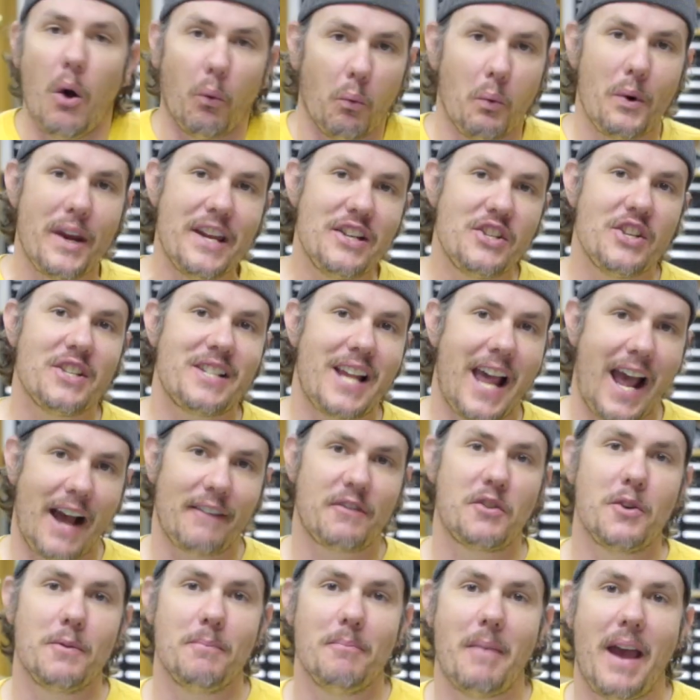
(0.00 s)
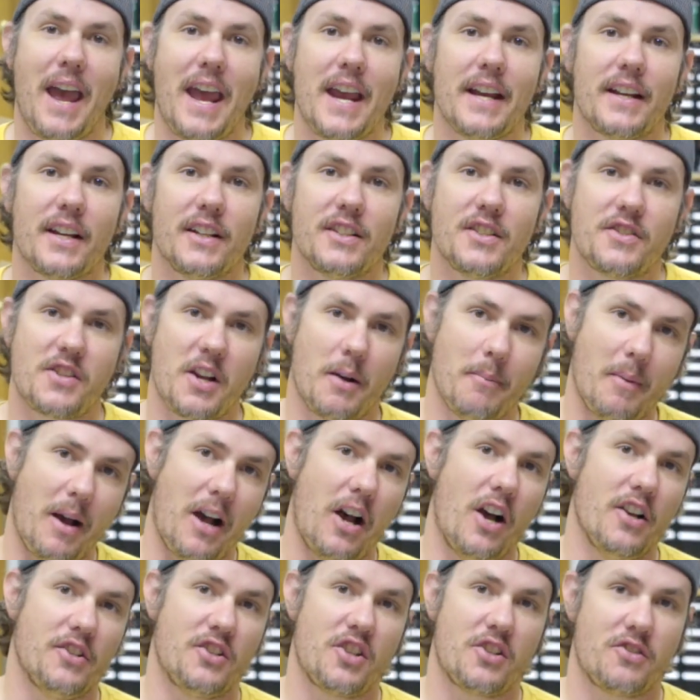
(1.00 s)
We just have to make some
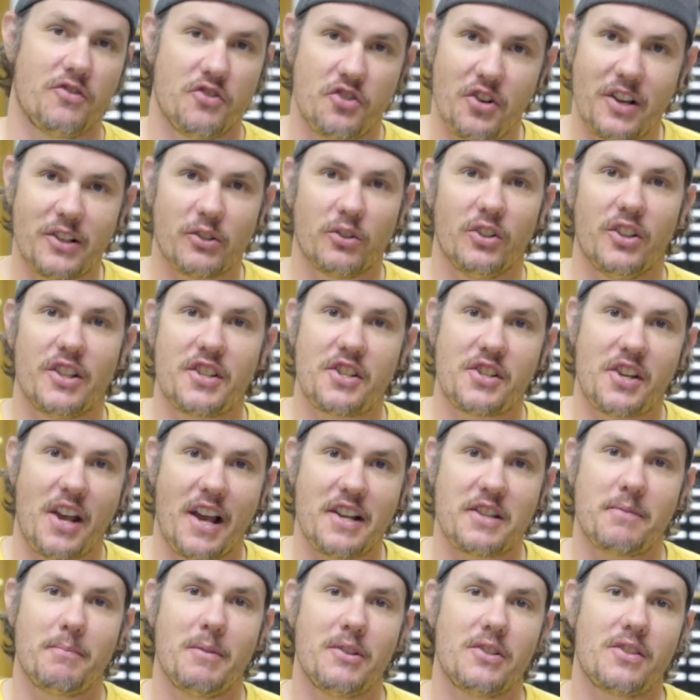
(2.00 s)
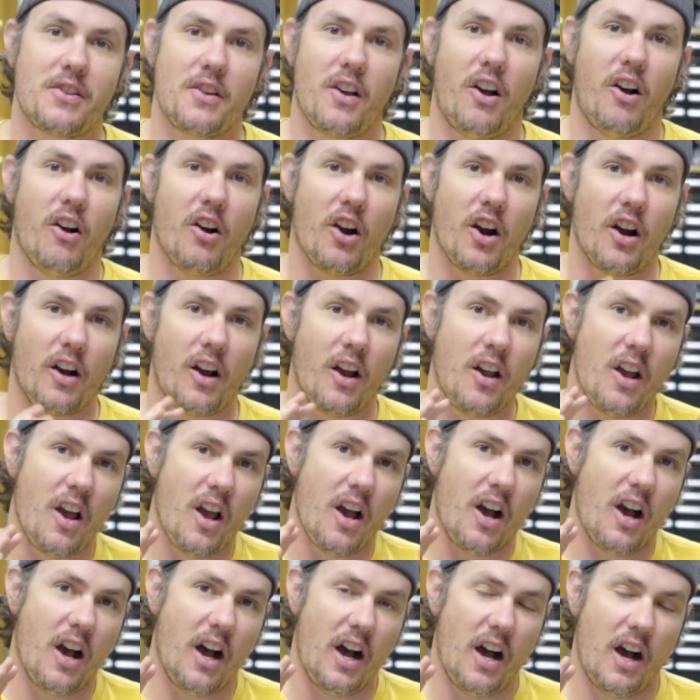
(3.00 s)
uh, general assessments or
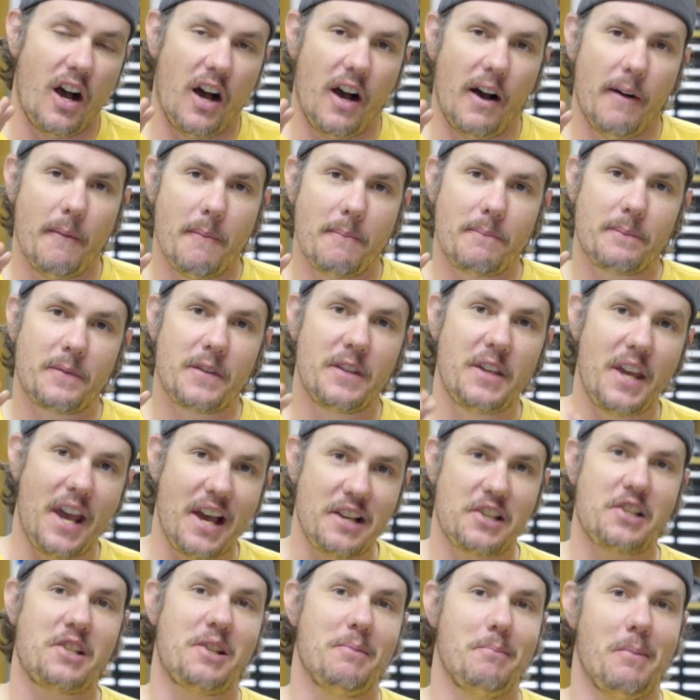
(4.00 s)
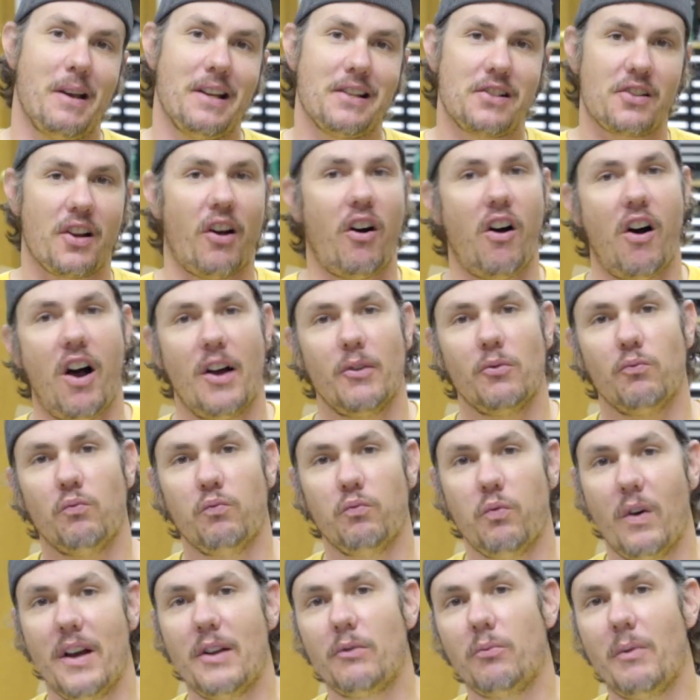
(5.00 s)
uh, guesstimates
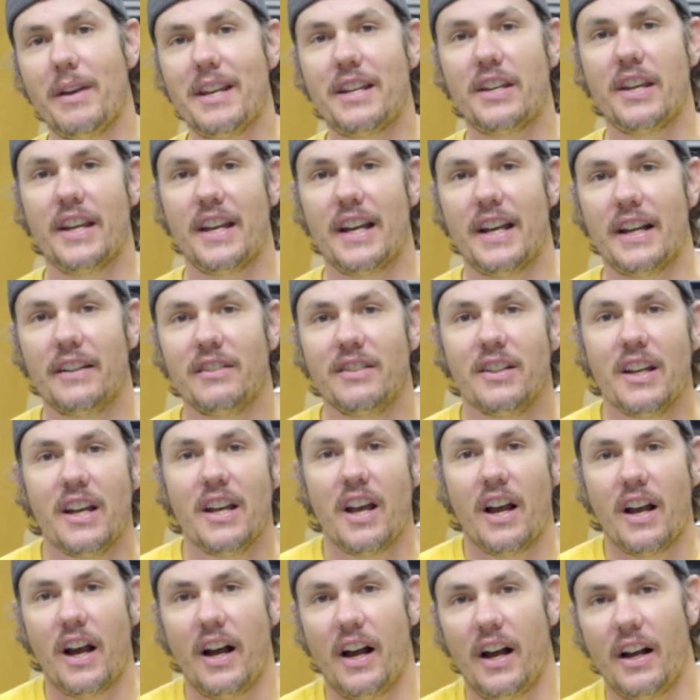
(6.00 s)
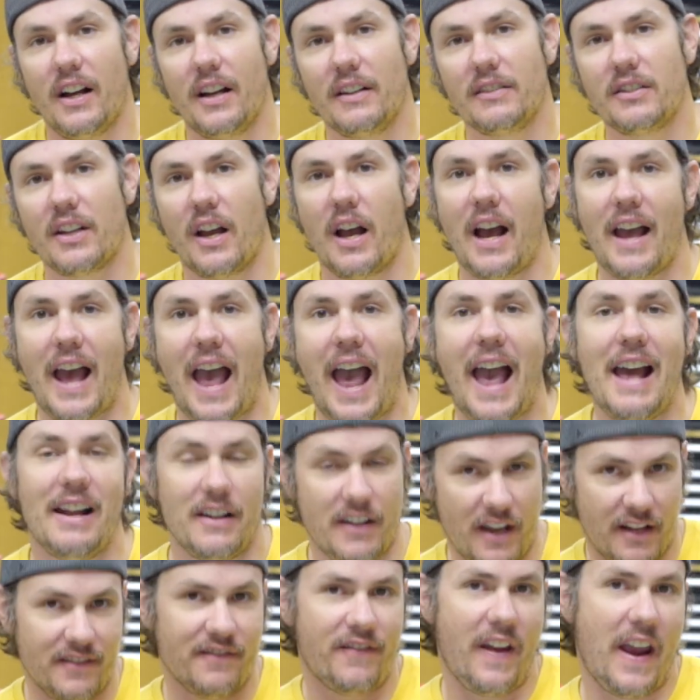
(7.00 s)
on when we can uh,
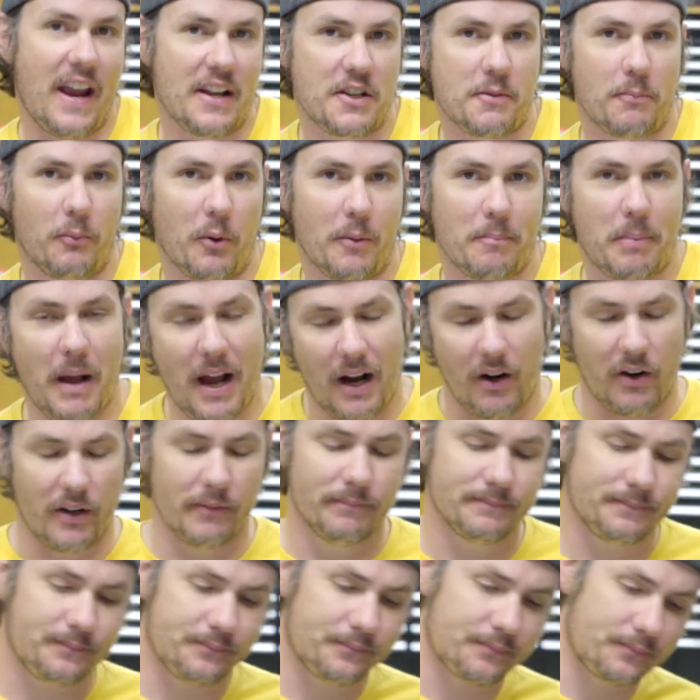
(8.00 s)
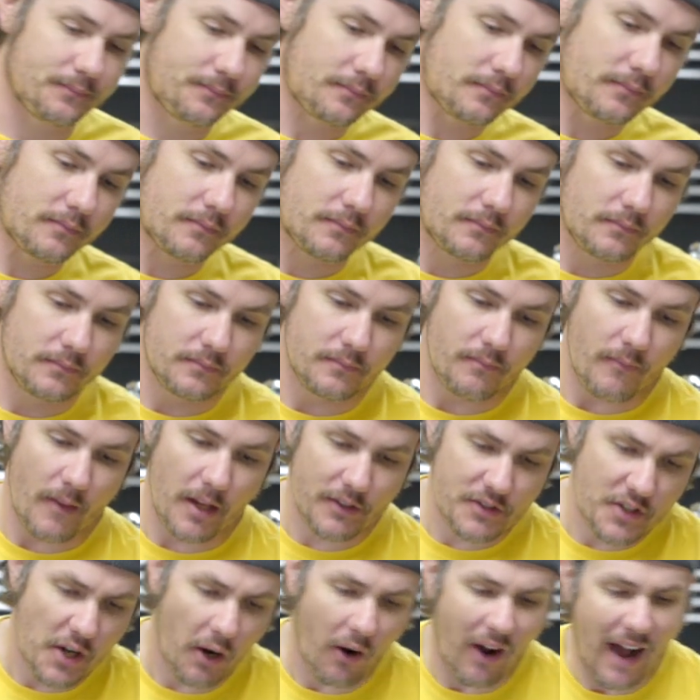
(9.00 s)
advance more power.
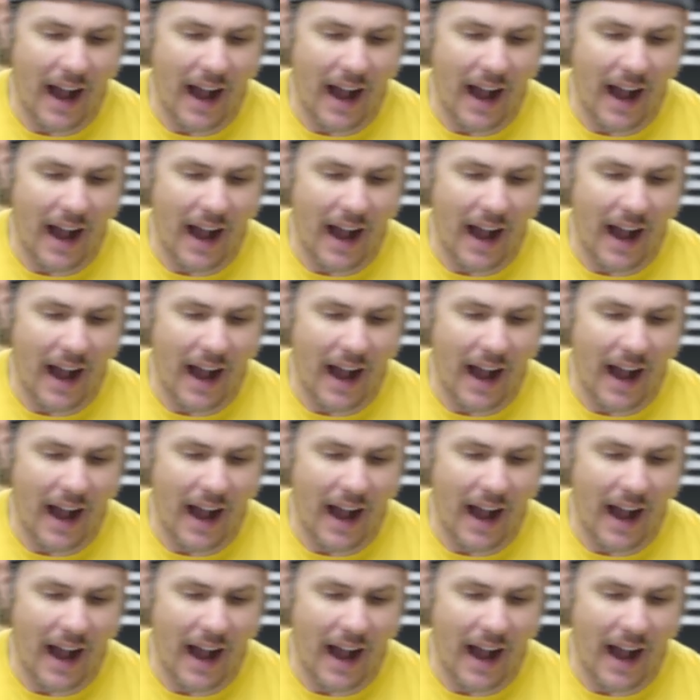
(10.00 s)
So